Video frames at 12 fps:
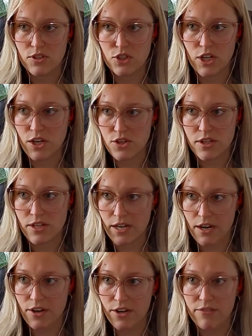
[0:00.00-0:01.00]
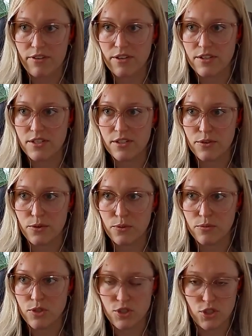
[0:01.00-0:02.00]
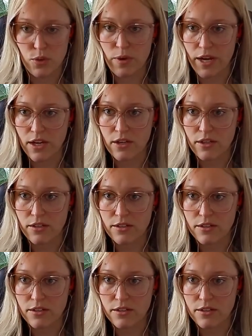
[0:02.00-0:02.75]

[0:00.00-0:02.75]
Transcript: change the narrative and to just do what I could.